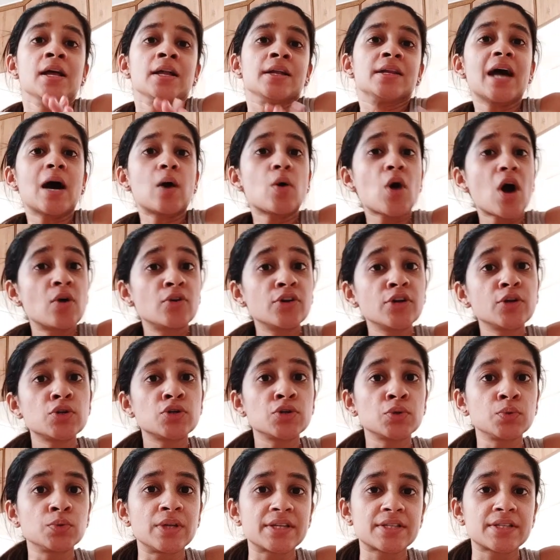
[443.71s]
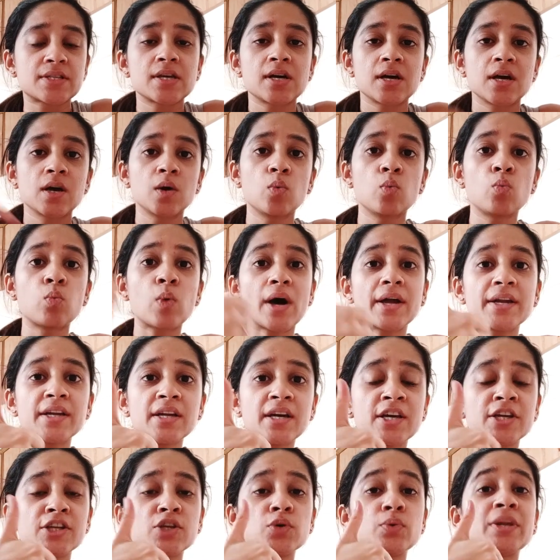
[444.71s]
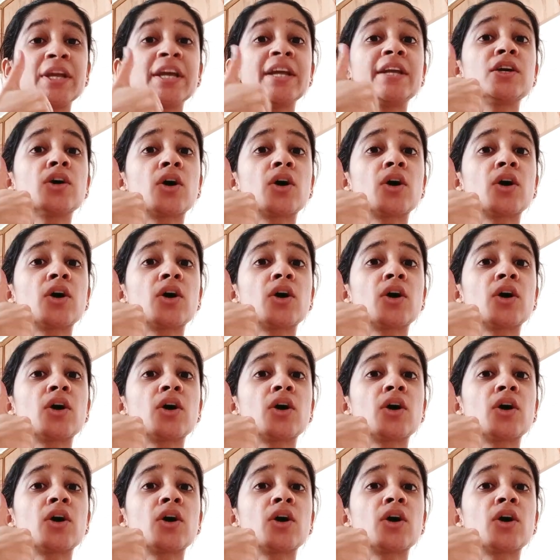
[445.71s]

Now, how do you do this? One, you need